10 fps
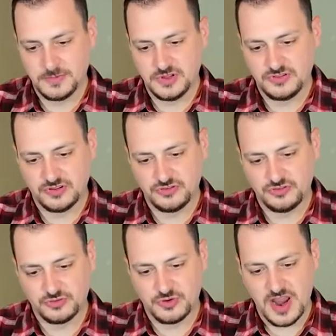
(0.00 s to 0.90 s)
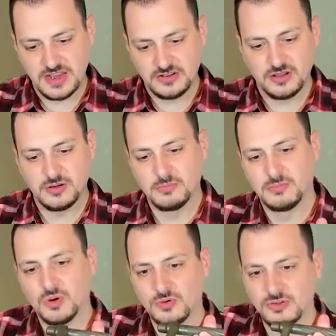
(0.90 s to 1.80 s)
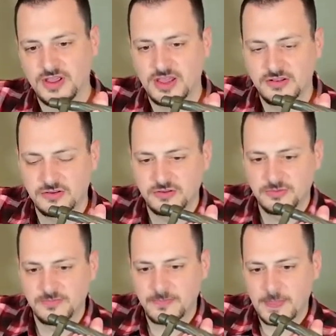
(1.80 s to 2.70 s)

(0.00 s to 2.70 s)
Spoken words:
It's a straight bolt handle,